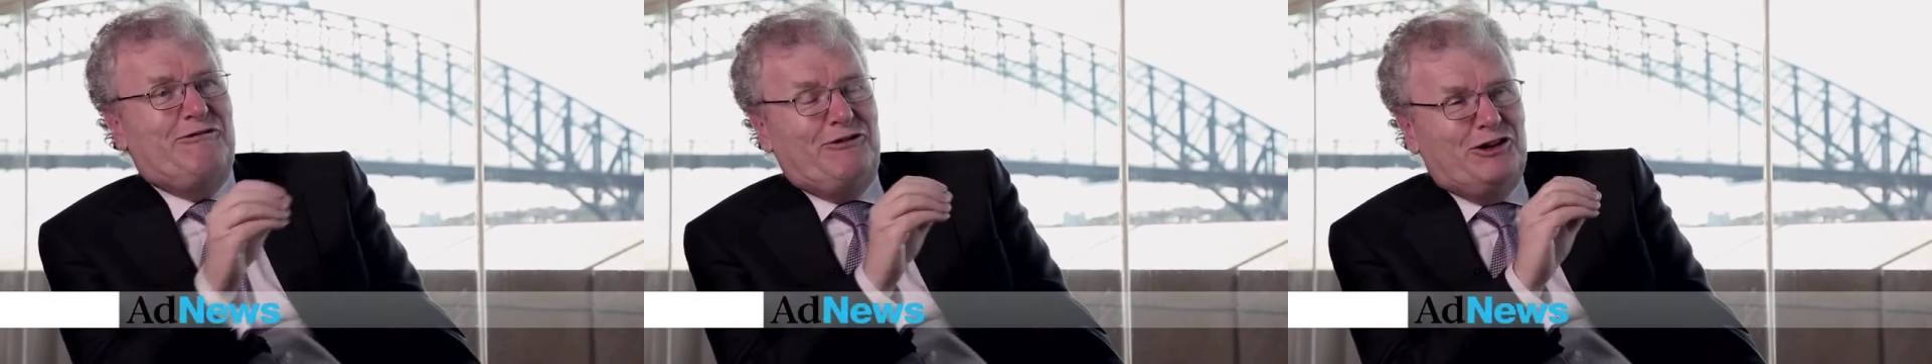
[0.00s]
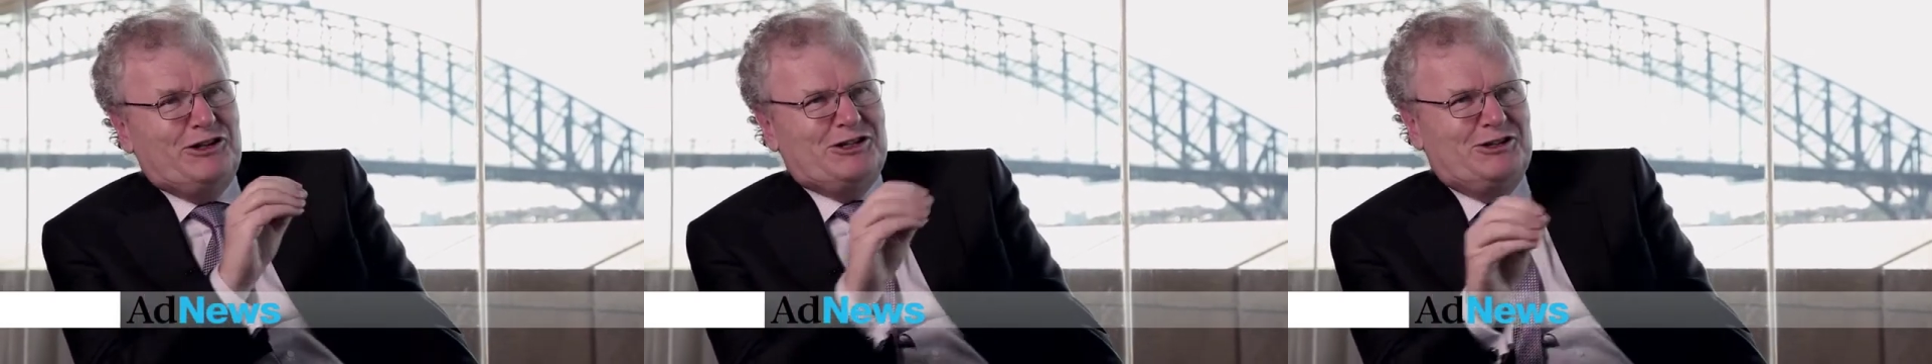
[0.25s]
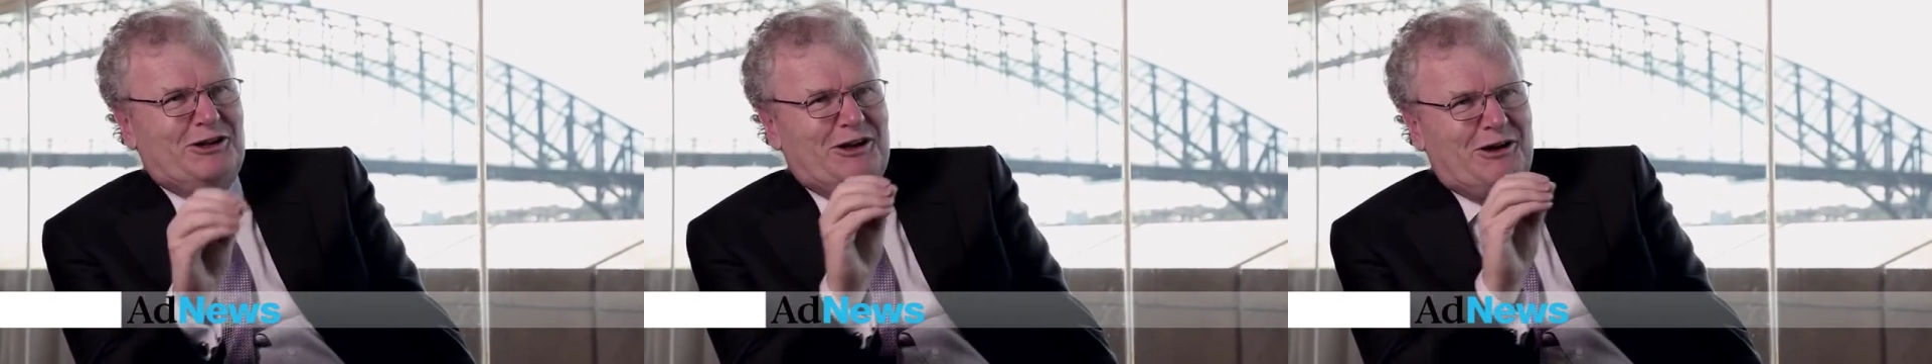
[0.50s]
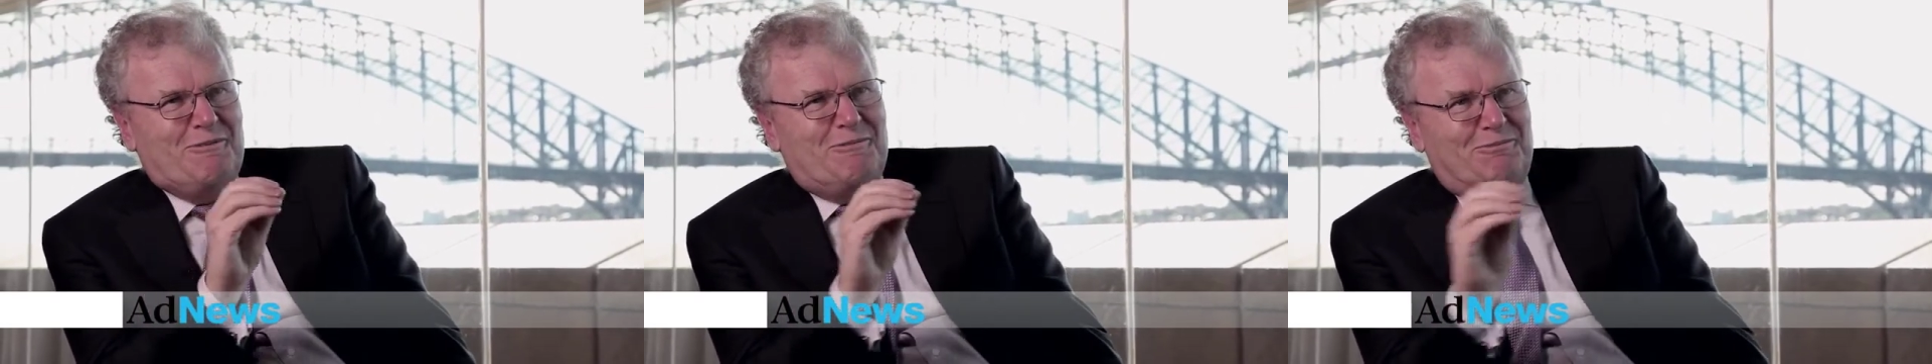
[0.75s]
first
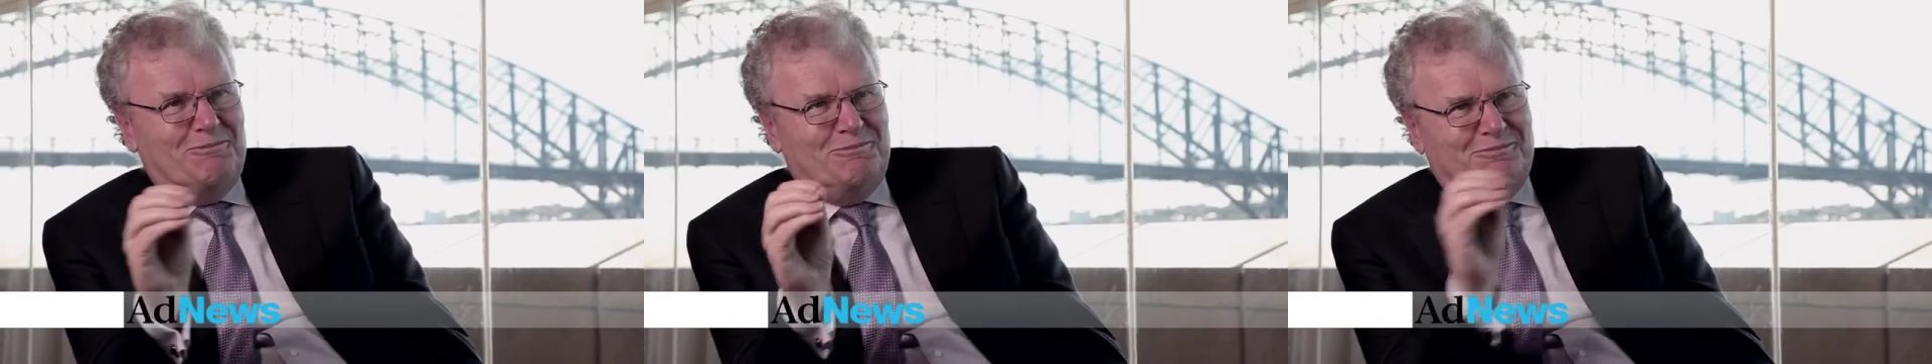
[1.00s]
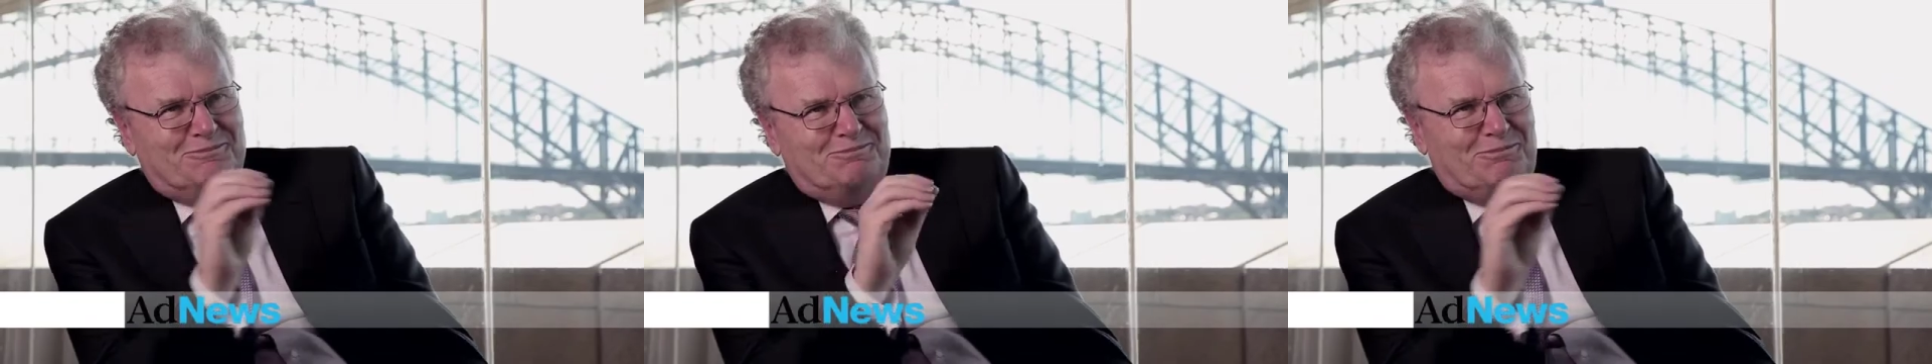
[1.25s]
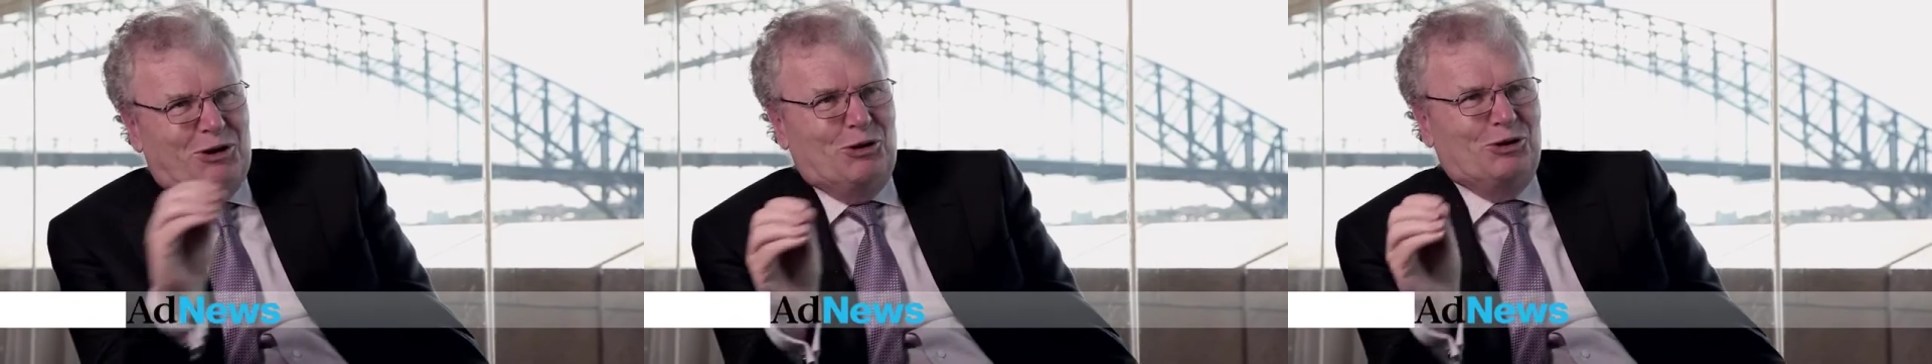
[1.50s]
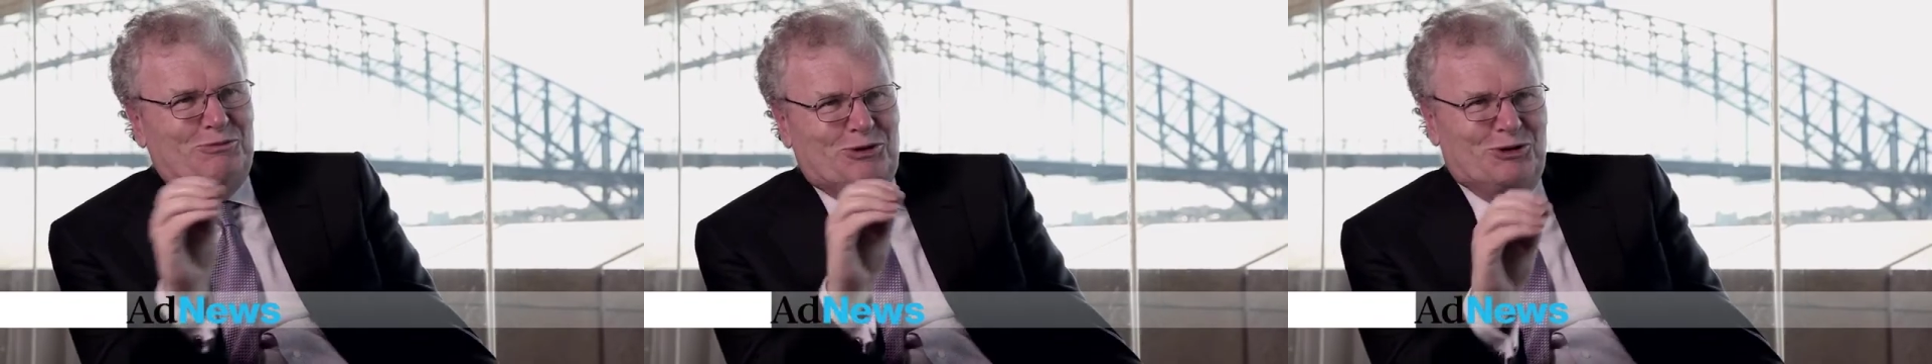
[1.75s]

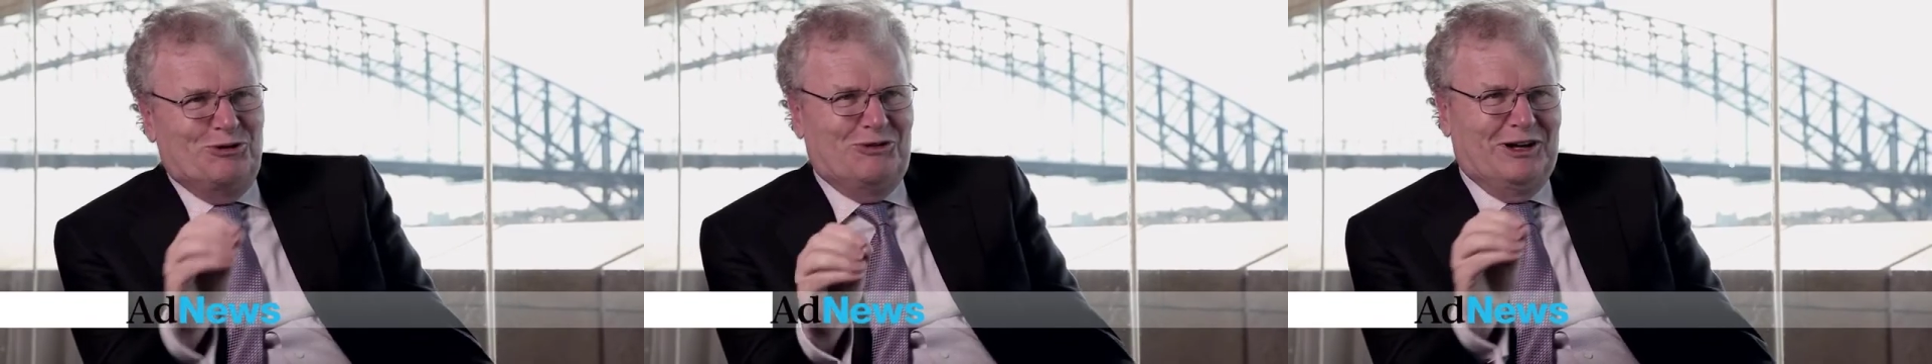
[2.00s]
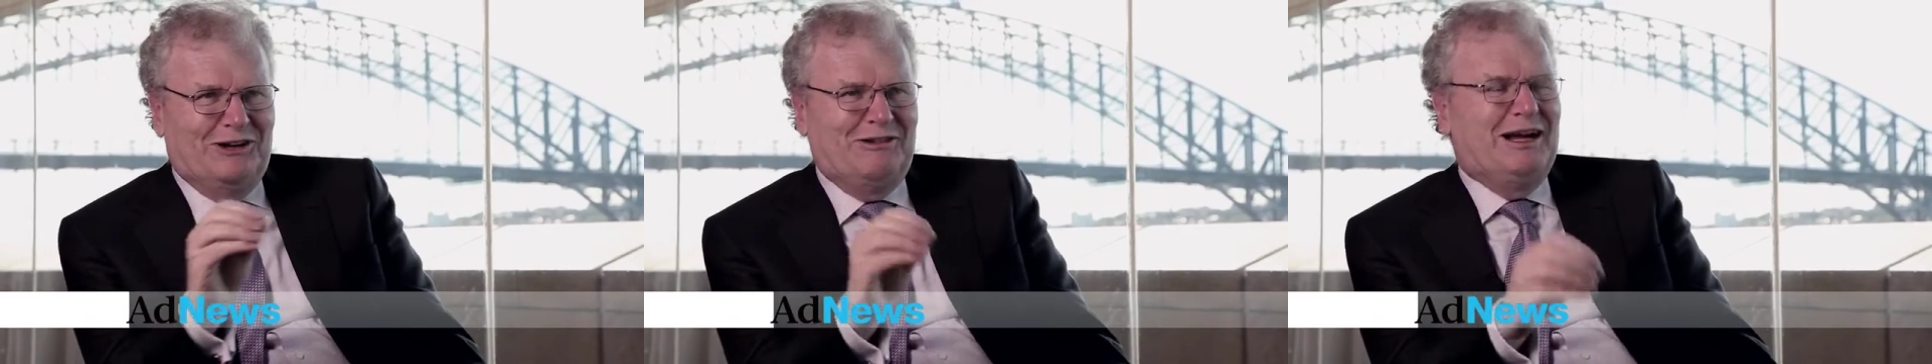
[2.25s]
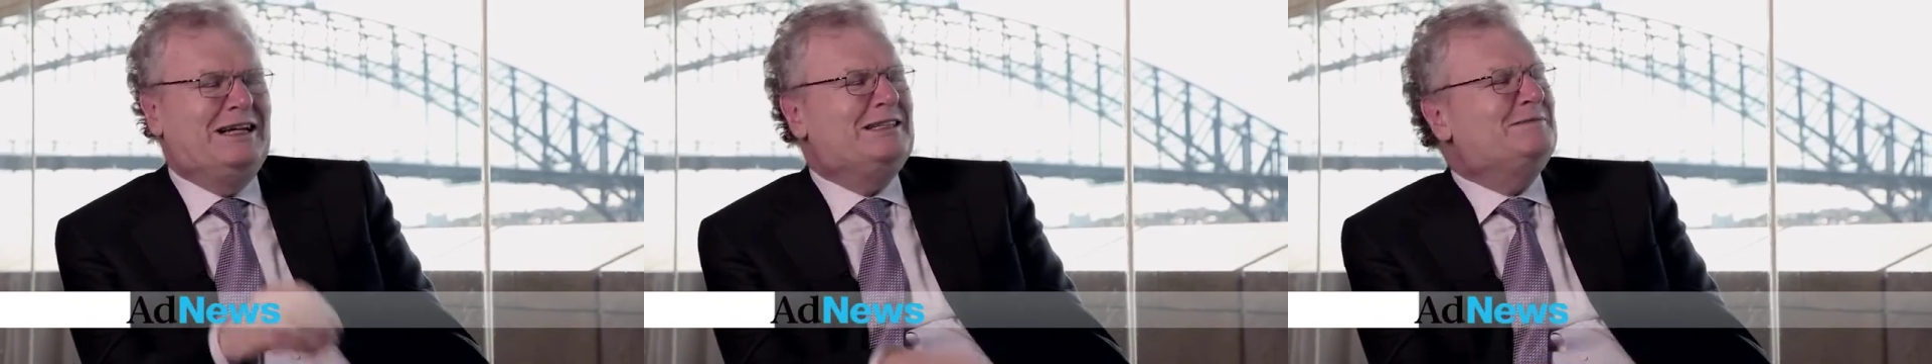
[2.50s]
bold maneuver, right?